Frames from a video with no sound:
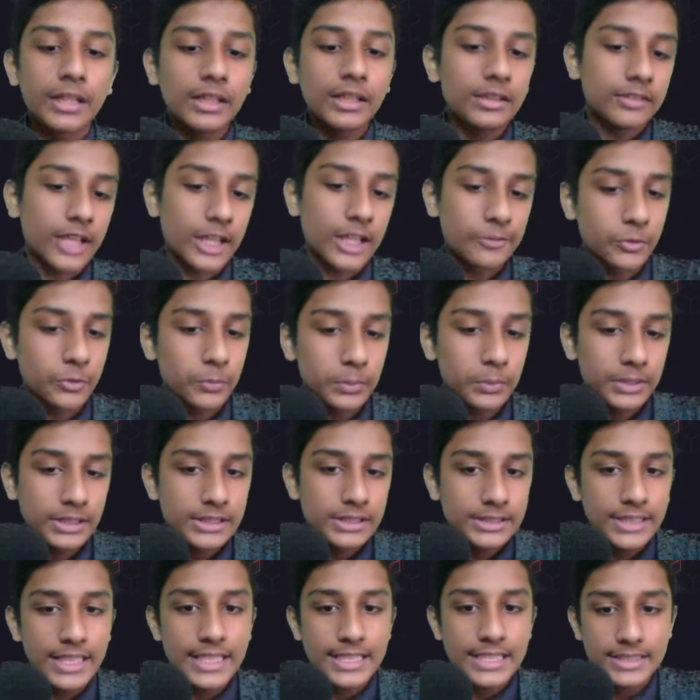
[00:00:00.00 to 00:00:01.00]
That's what Vidit
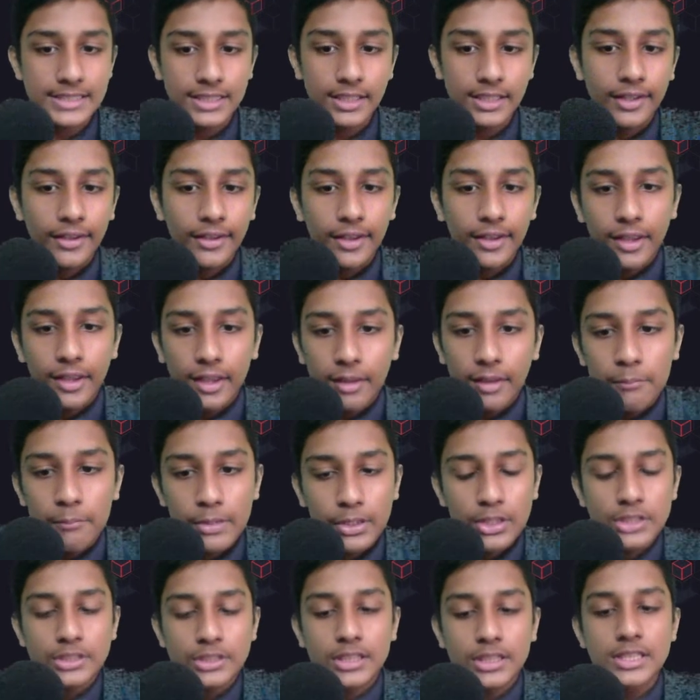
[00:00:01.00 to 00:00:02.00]
says,
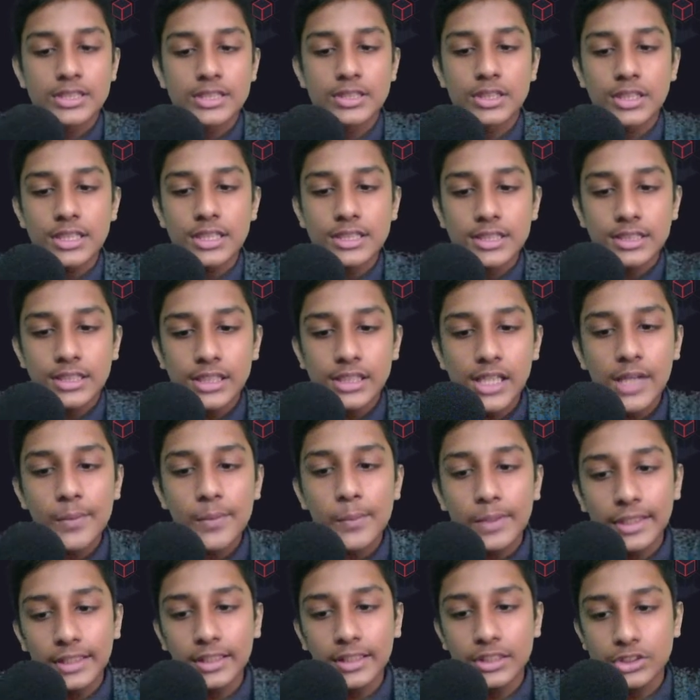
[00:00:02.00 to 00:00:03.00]
because it's clear
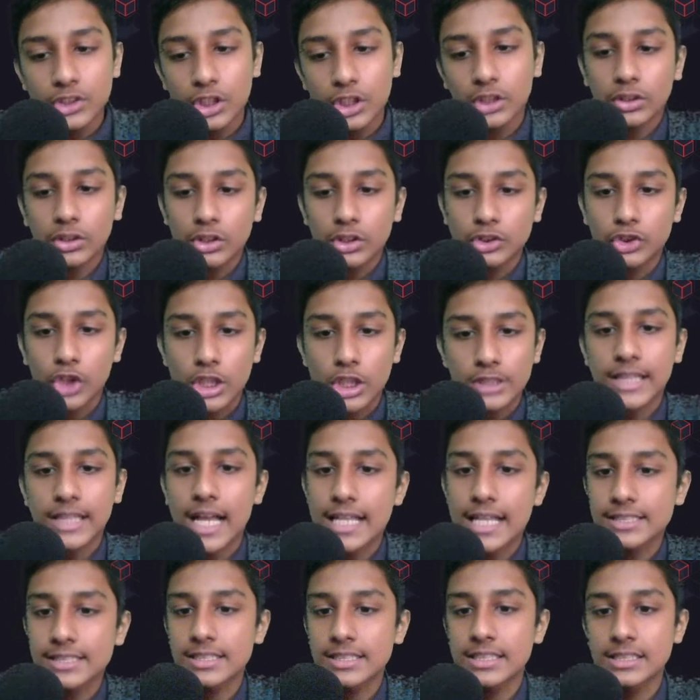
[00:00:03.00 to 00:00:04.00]
Vidit is not going to short
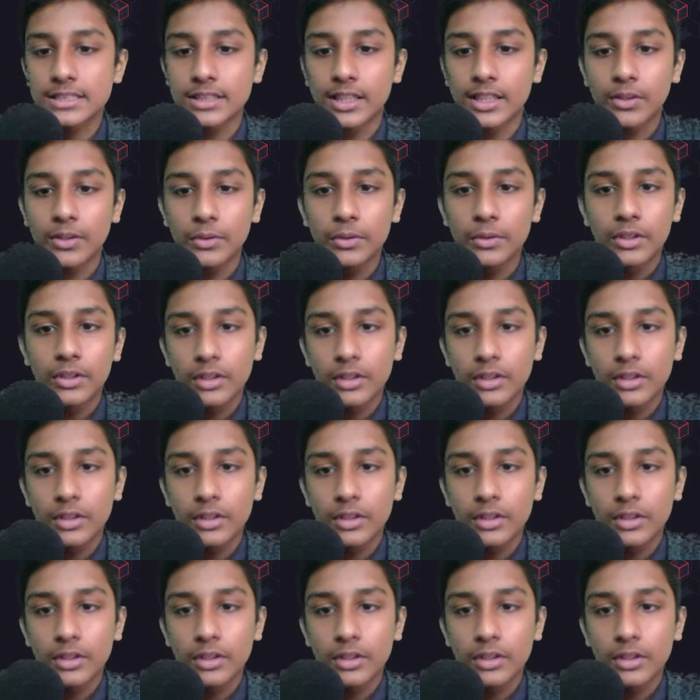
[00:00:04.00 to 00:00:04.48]
castles now.